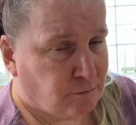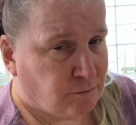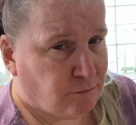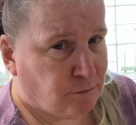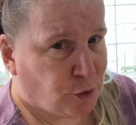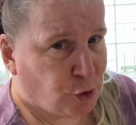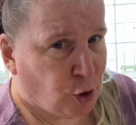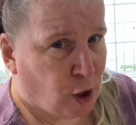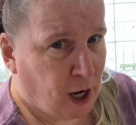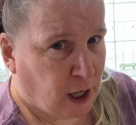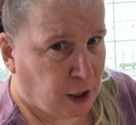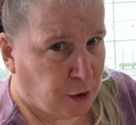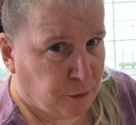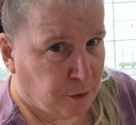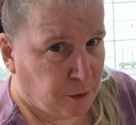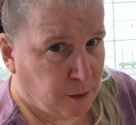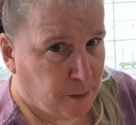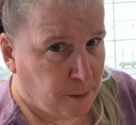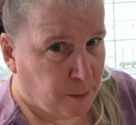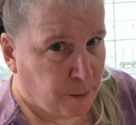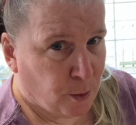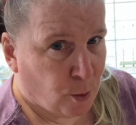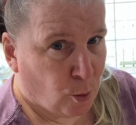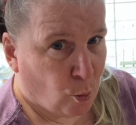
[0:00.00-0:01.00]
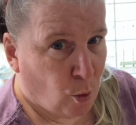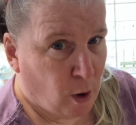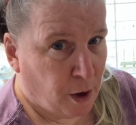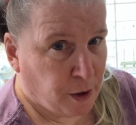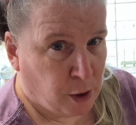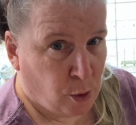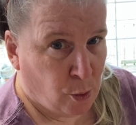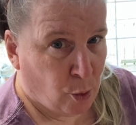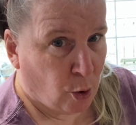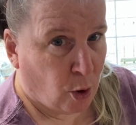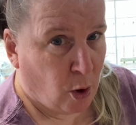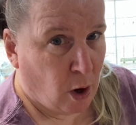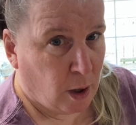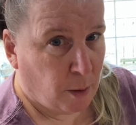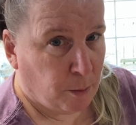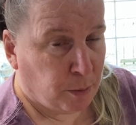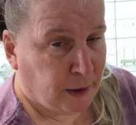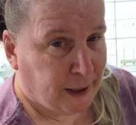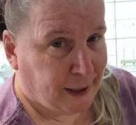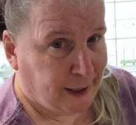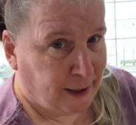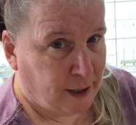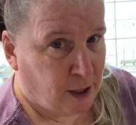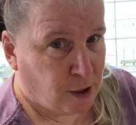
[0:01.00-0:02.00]
trying to remember what you were
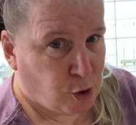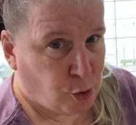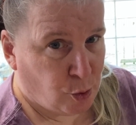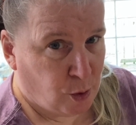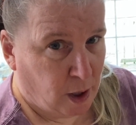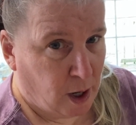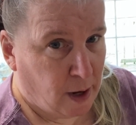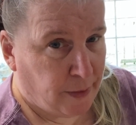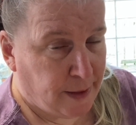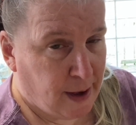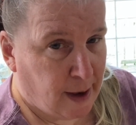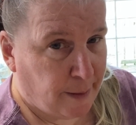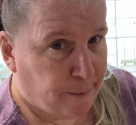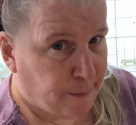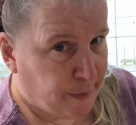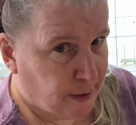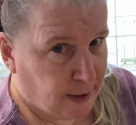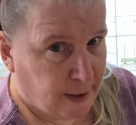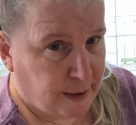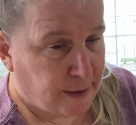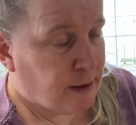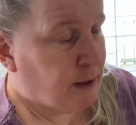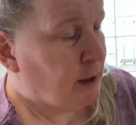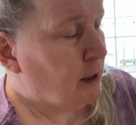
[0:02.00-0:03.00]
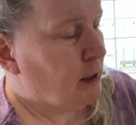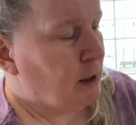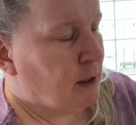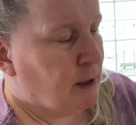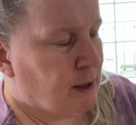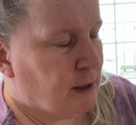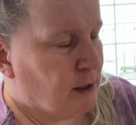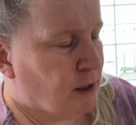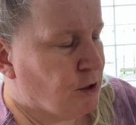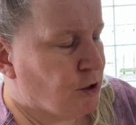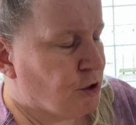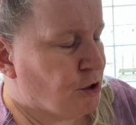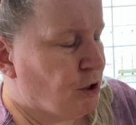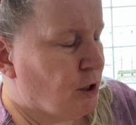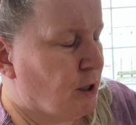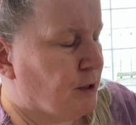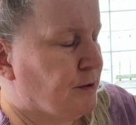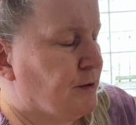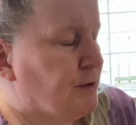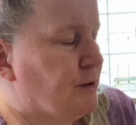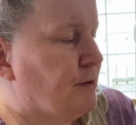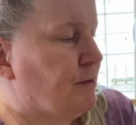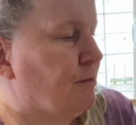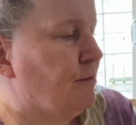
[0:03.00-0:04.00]
planning on doing on that bed is
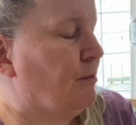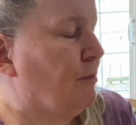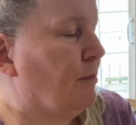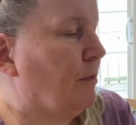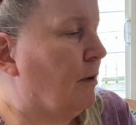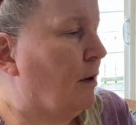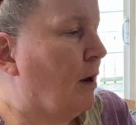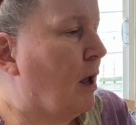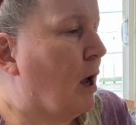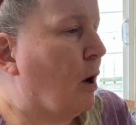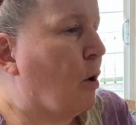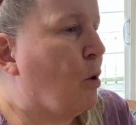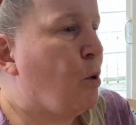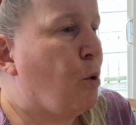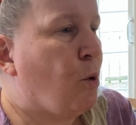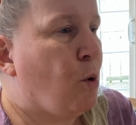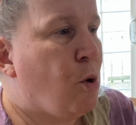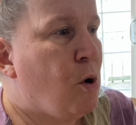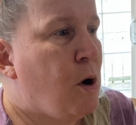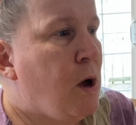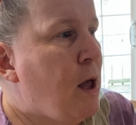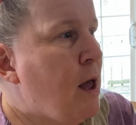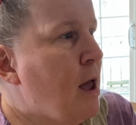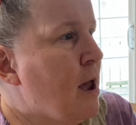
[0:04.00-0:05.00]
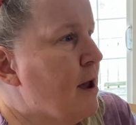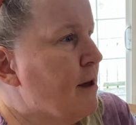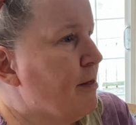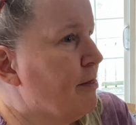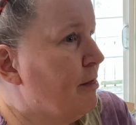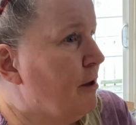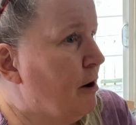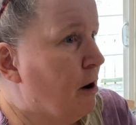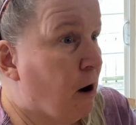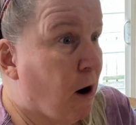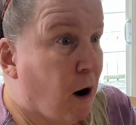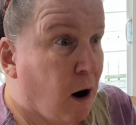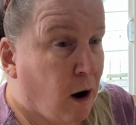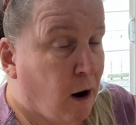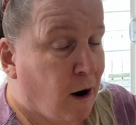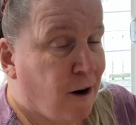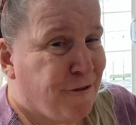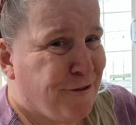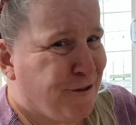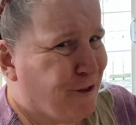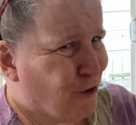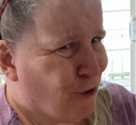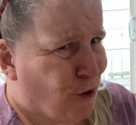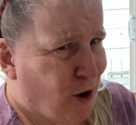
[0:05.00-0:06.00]
just not cool. There
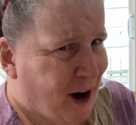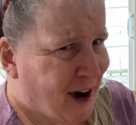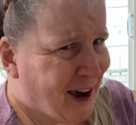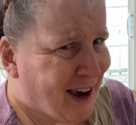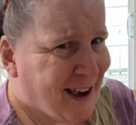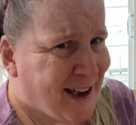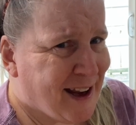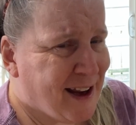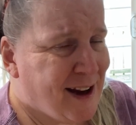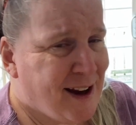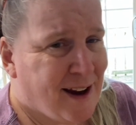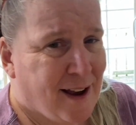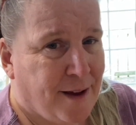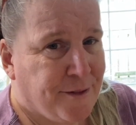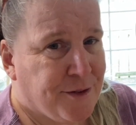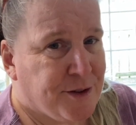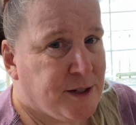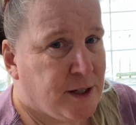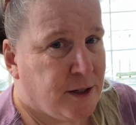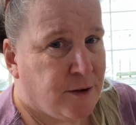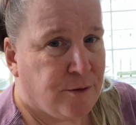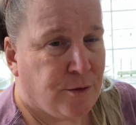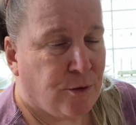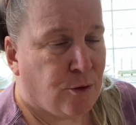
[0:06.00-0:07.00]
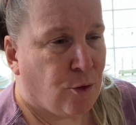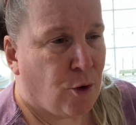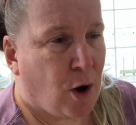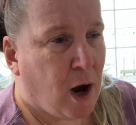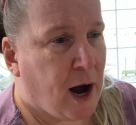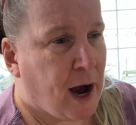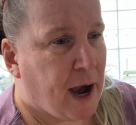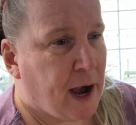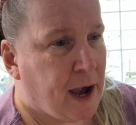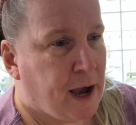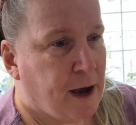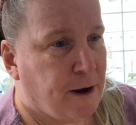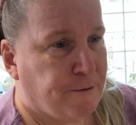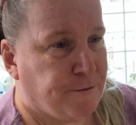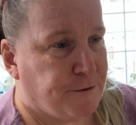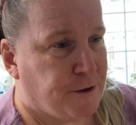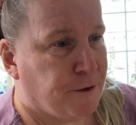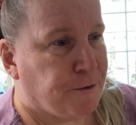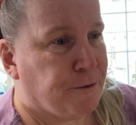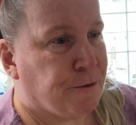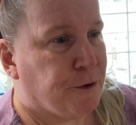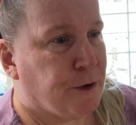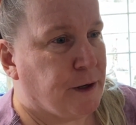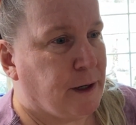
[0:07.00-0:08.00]
are I've seen a variety of
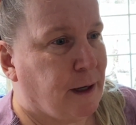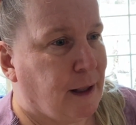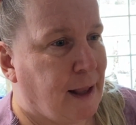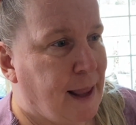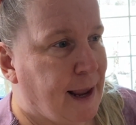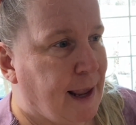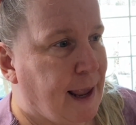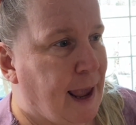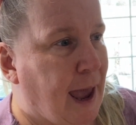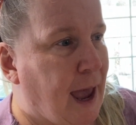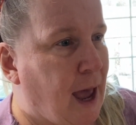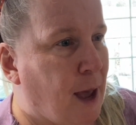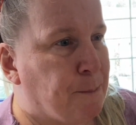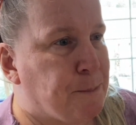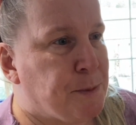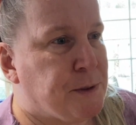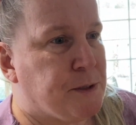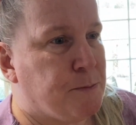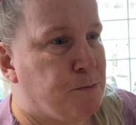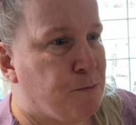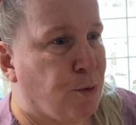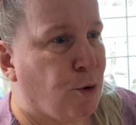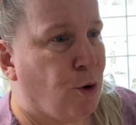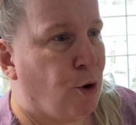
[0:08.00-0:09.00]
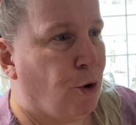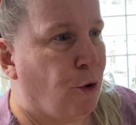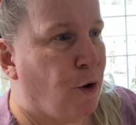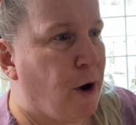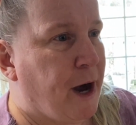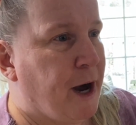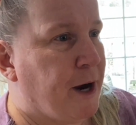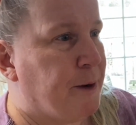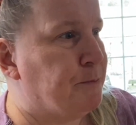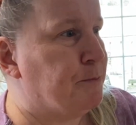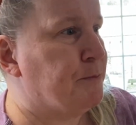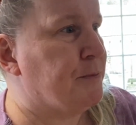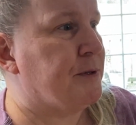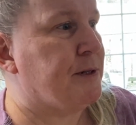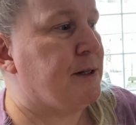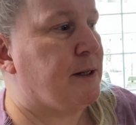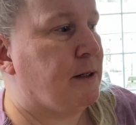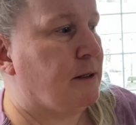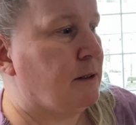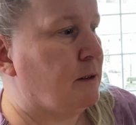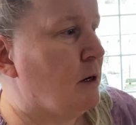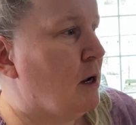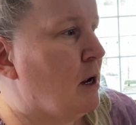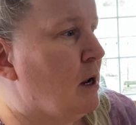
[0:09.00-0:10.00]
different like apps and programs
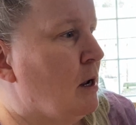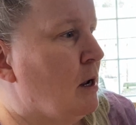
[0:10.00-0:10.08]
and